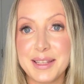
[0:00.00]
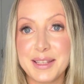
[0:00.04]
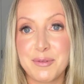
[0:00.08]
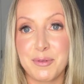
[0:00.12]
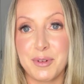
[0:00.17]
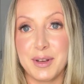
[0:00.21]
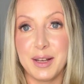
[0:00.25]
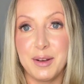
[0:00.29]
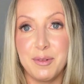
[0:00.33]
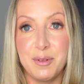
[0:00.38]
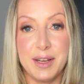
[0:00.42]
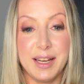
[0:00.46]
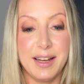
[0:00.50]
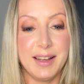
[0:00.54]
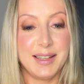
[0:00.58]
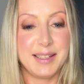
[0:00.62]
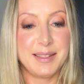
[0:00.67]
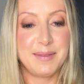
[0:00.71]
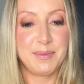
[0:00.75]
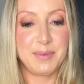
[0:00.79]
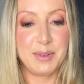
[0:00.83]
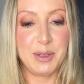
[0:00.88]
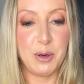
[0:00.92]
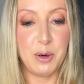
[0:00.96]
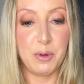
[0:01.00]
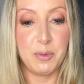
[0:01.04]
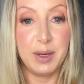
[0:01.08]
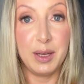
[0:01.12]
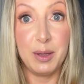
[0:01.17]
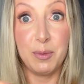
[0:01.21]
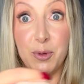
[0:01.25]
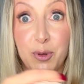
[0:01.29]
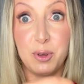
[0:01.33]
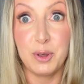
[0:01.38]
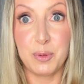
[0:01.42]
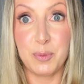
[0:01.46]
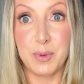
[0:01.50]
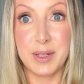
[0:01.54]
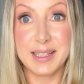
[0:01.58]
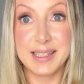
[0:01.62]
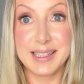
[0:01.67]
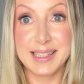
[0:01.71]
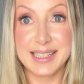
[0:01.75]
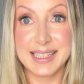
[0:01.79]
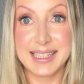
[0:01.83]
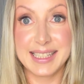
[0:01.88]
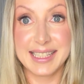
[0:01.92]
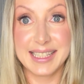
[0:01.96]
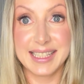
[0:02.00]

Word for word: is really, really nice. Already wore it once